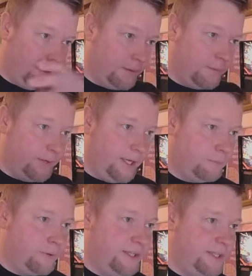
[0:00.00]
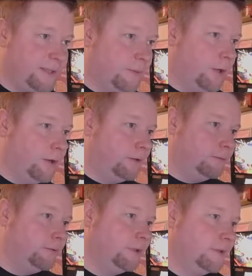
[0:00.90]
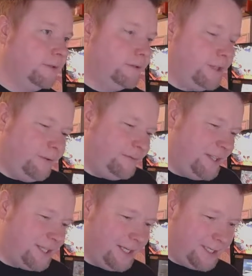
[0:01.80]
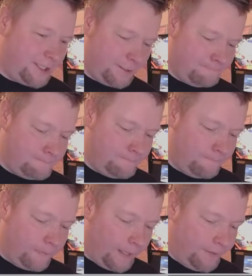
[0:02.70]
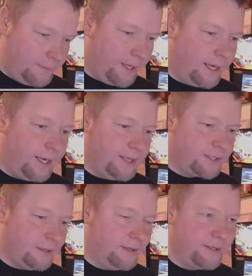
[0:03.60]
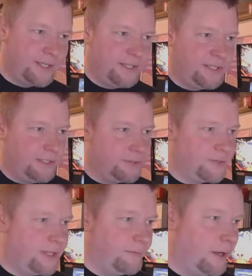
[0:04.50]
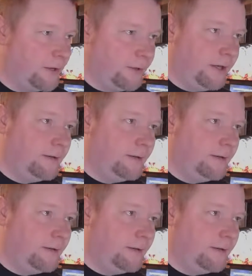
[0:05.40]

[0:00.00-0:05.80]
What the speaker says: I mean, we had a pretty decent mode. 256. I think my highest on it is like 600 or 700.